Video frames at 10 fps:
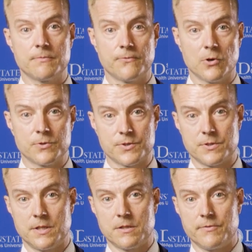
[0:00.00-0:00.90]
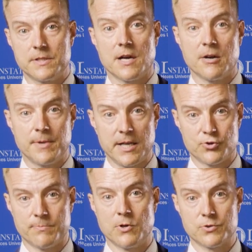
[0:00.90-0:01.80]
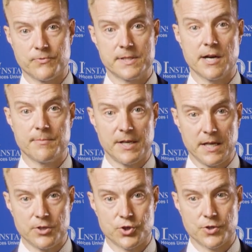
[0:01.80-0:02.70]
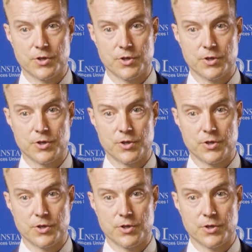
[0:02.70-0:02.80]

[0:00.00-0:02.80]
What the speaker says: folks in the retirement age or post-retirement age?